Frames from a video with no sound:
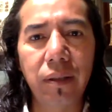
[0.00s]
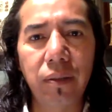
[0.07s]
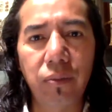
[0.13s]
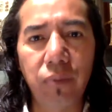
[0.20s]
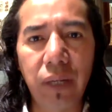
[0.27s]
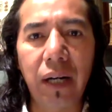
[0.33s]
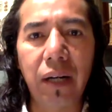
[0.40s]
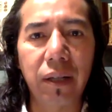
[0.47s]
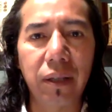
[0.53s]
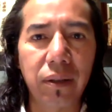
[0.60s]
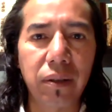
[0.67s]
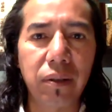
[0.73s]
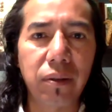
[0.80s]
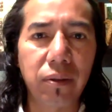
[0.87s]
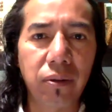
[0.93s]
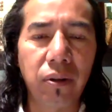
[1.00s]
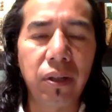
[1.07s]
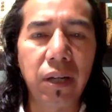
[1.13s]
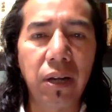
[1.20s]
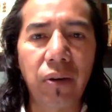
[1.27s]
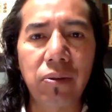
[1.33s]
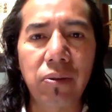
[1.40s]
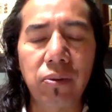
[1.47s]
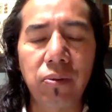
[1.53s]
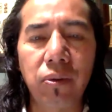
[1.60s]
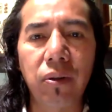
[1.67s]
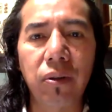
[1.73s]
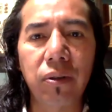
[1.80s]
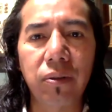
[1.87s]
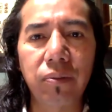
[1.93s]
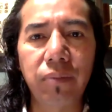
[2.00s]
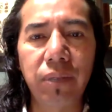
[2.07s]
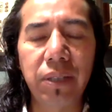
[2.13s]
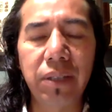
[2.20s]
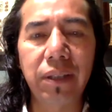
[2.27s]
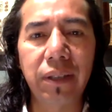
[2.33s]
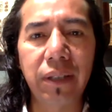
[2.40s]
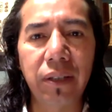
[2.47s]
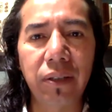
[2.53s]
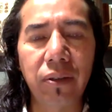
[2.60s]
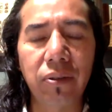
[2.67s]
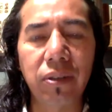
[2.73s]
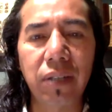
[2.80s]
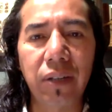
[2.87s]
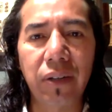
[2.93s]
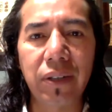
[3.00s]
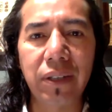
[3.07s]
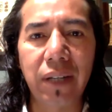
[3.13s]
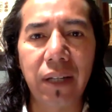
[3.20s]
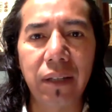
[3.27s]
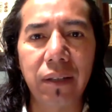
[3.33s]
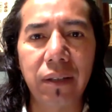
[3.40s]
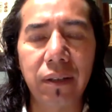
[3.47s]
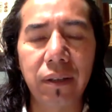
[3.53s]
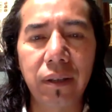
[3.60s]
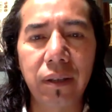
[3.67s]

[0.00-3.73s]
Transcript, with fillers: We are going around the world visiting those sacred sites.